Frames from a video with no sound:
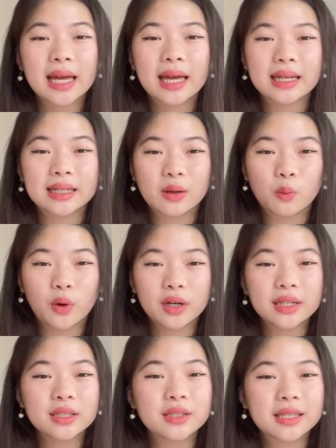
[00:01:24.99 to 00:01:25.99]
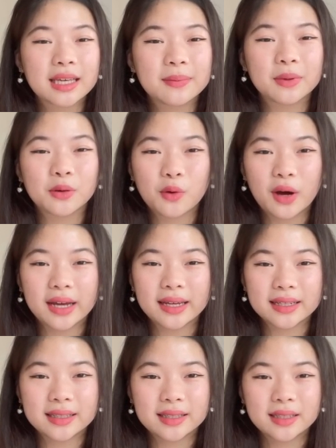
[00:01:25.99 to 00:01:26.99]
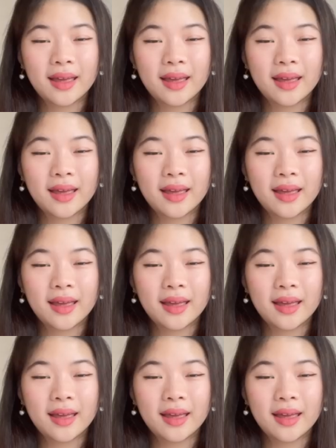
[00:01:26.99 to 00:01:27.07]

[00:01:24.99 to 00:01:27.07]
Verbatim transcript: and they wanted to keep it quiet.